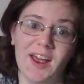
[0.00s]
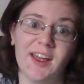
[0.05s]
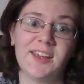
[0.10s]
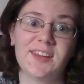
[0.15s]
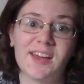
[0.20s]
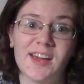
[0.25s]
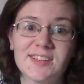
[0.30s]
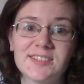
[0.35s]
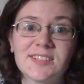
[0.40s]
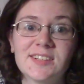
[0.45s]

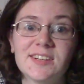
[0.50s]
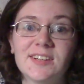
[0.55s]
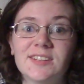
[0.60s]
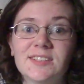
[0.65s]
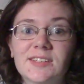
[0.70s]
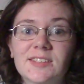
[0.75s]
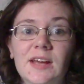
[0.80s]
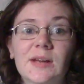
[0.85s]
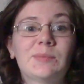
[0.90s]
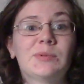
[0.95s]
Heck yes it
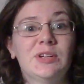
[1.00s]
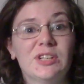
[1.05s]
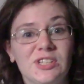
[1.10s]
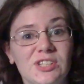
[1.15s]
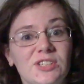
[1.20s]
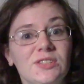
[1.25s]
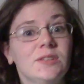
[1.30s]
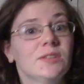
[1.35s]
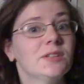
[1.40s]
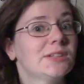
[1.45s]
is. I'm going to
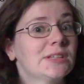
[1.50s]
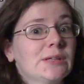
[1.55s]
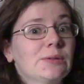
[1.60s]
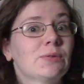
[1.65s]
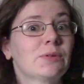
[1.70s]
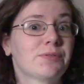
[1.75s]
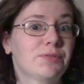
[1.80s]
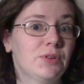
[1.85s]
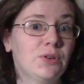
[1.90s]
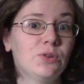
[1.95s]
seriously
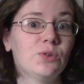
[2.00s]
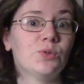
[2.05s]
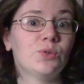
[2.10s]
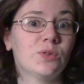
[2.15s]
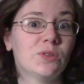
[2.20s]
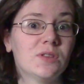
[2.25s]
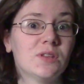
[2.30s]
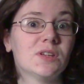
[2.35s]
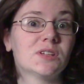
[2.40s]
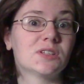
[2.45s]

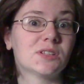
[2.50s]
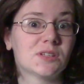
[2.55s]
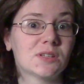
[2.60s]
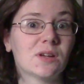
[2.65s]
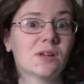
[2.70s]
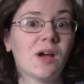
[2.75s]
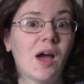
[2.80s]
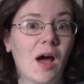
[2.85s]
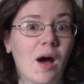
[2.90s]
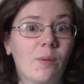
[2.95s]
review this
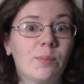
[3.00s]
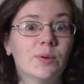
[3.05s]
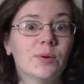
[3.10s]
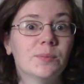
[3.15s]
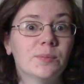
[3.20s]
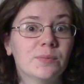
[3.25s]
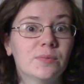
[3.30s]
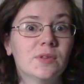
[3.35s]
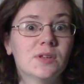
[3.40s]
album,